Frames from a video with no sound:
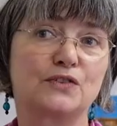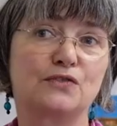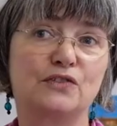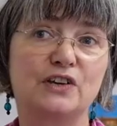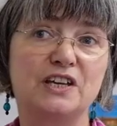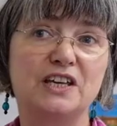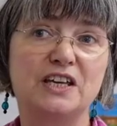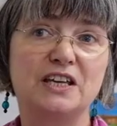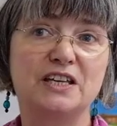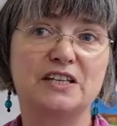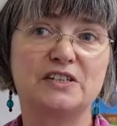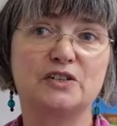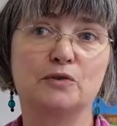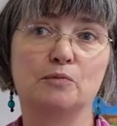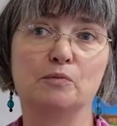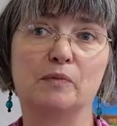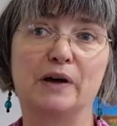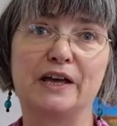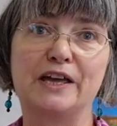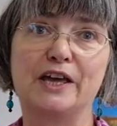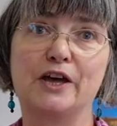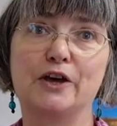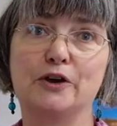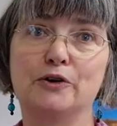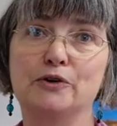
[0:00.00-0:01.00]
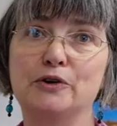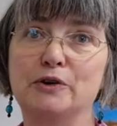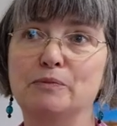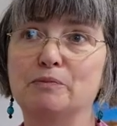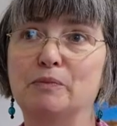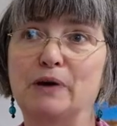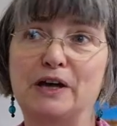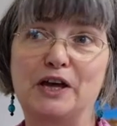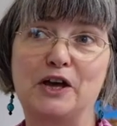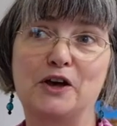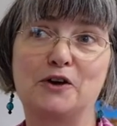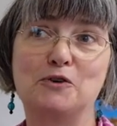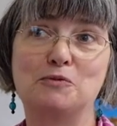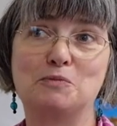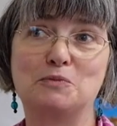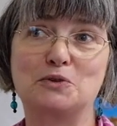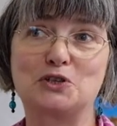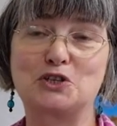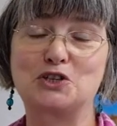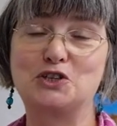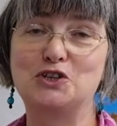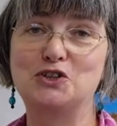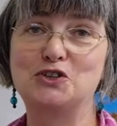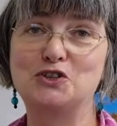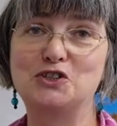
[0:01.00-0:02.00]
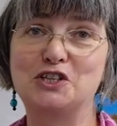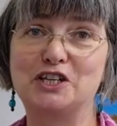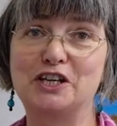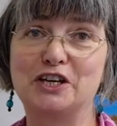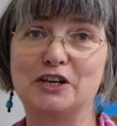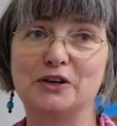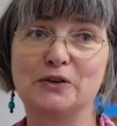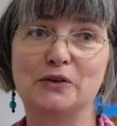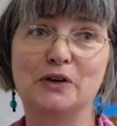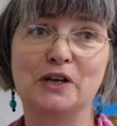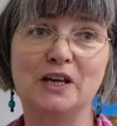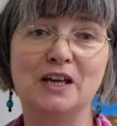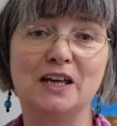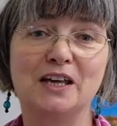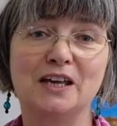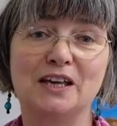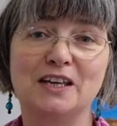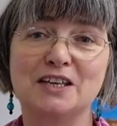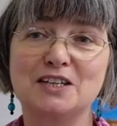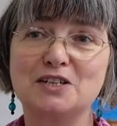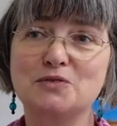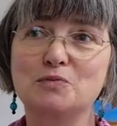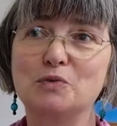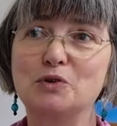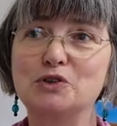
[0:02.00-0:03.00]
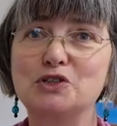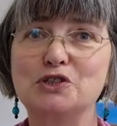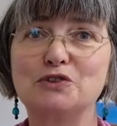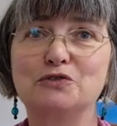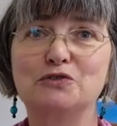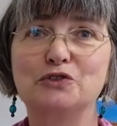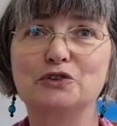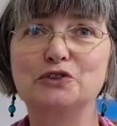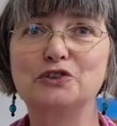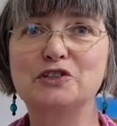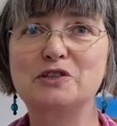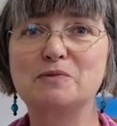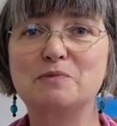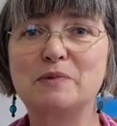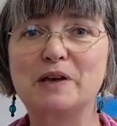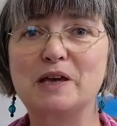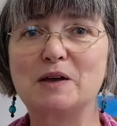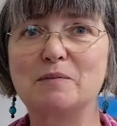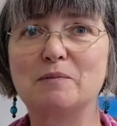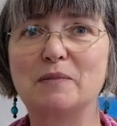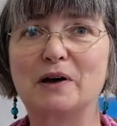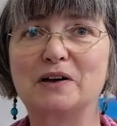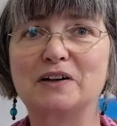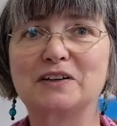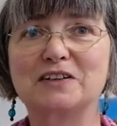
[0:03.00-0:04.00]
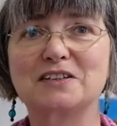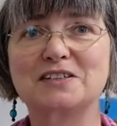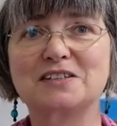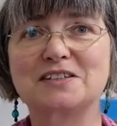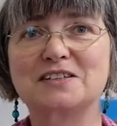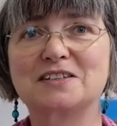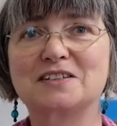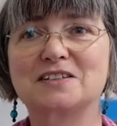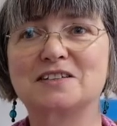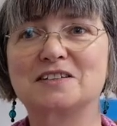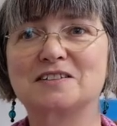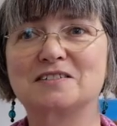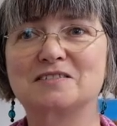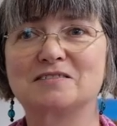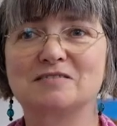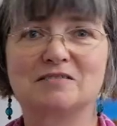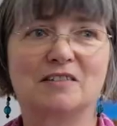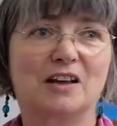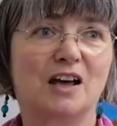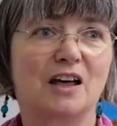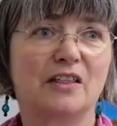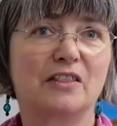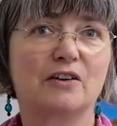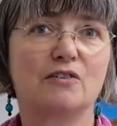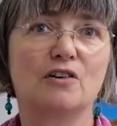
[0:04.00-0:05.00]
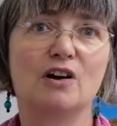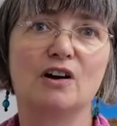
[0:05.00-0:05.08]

for years on my own in my home studio. It's wonderful to be amongst other